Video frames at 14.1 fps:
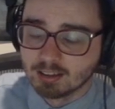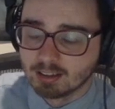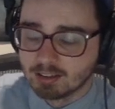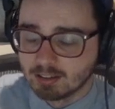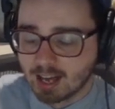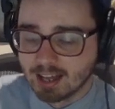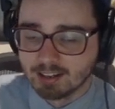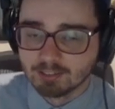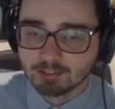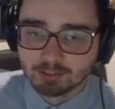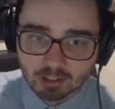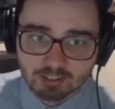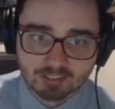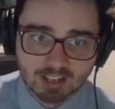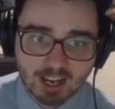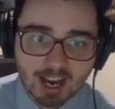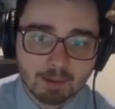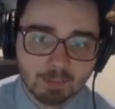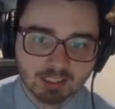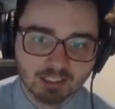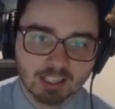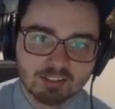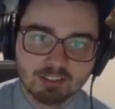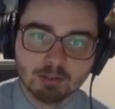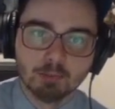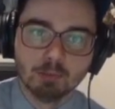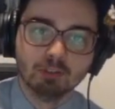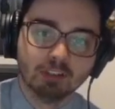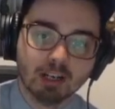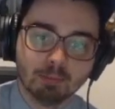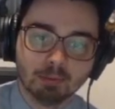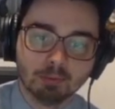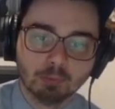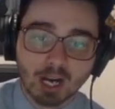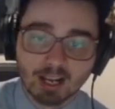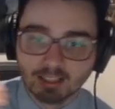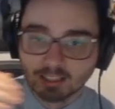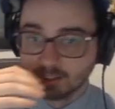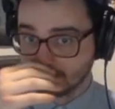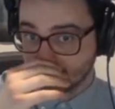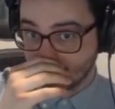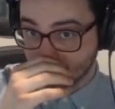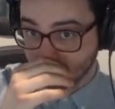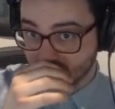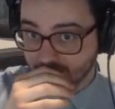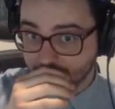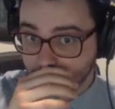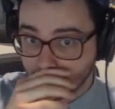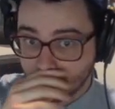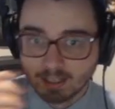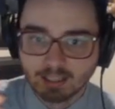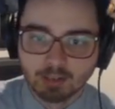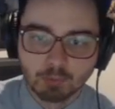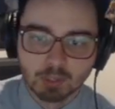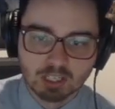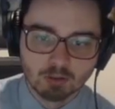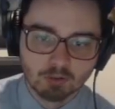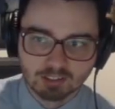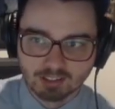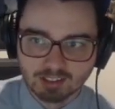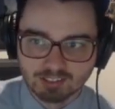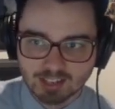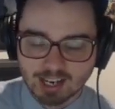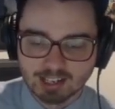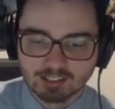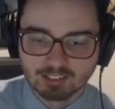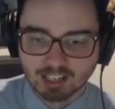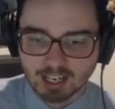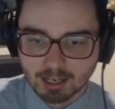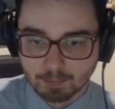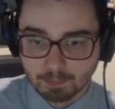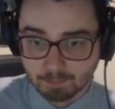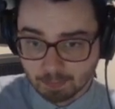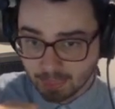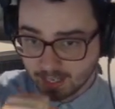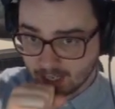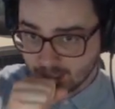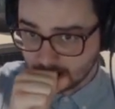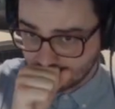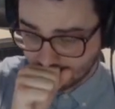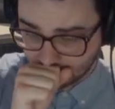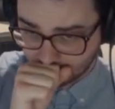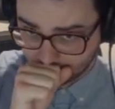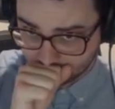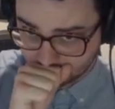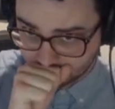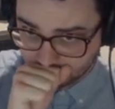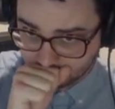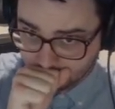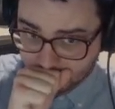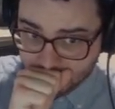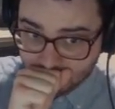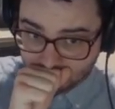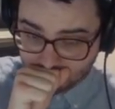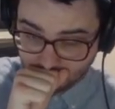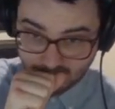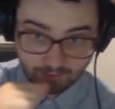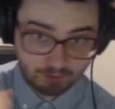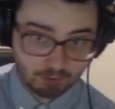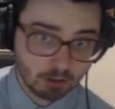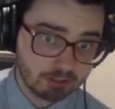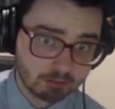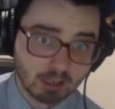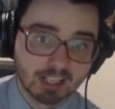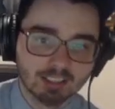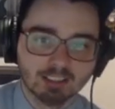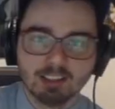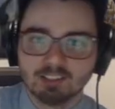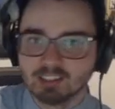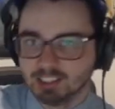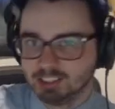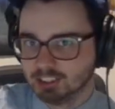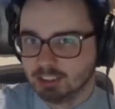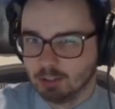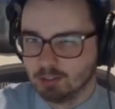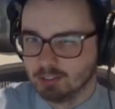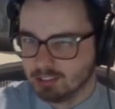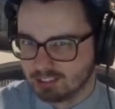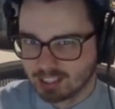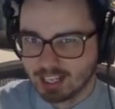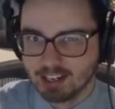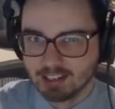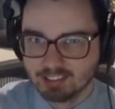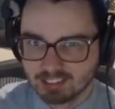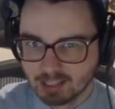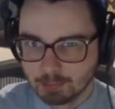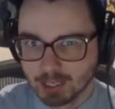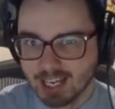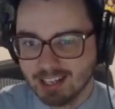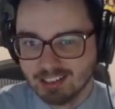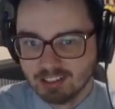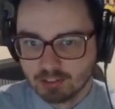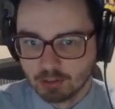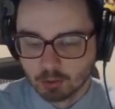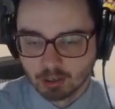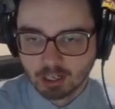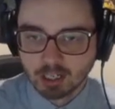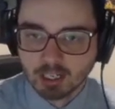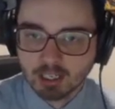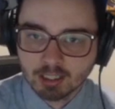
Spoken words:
that first time, it lets you move up while in the conversation, and then when you use it the second time, in that first run at least, I just used it to kind of skip ahead a door.